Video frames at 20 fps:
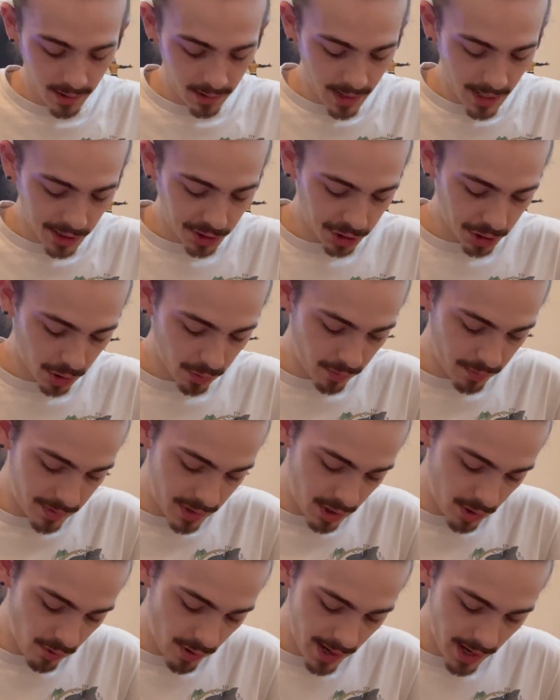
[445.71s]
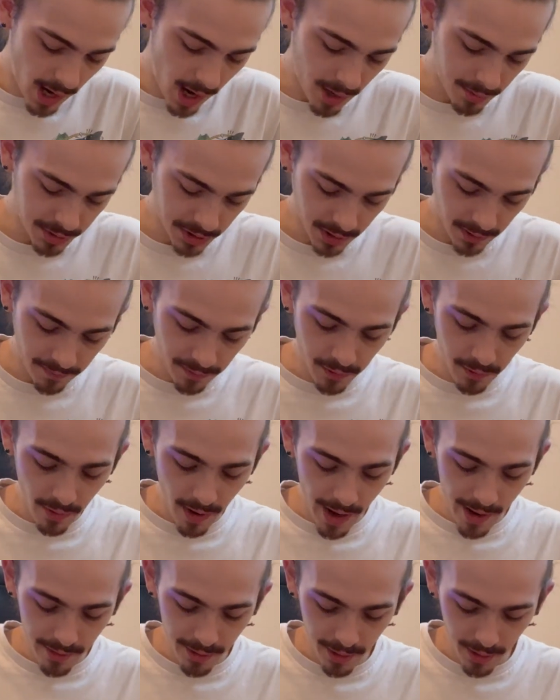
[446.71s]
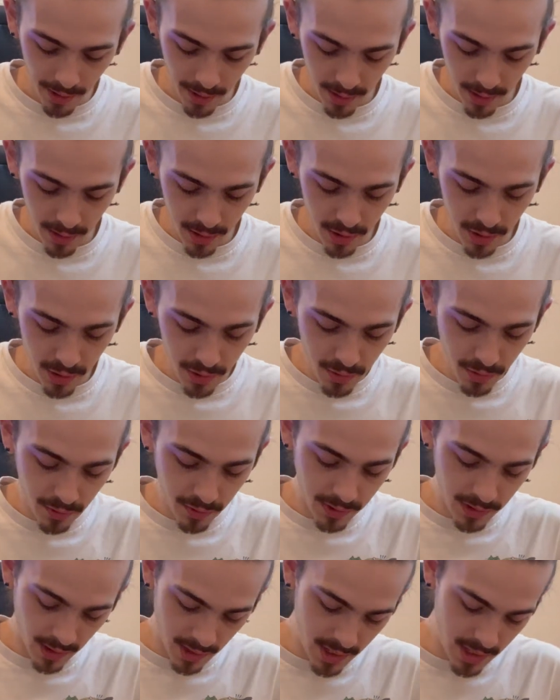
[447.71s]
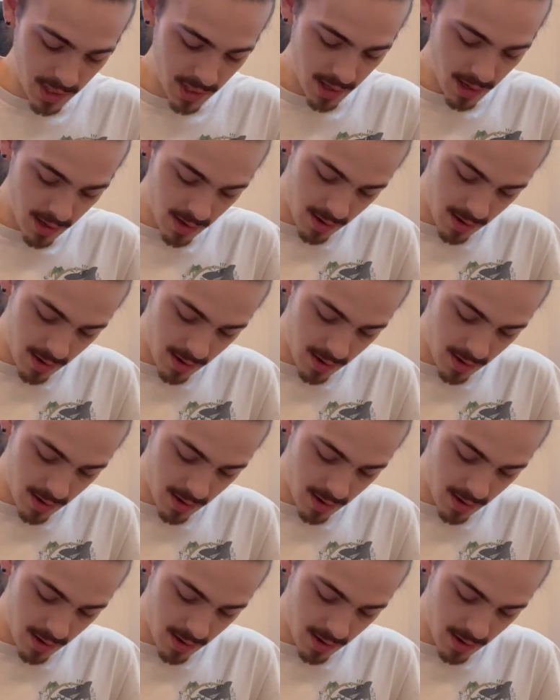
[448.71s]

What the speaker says: that shirt would be a great option if you'd rather use the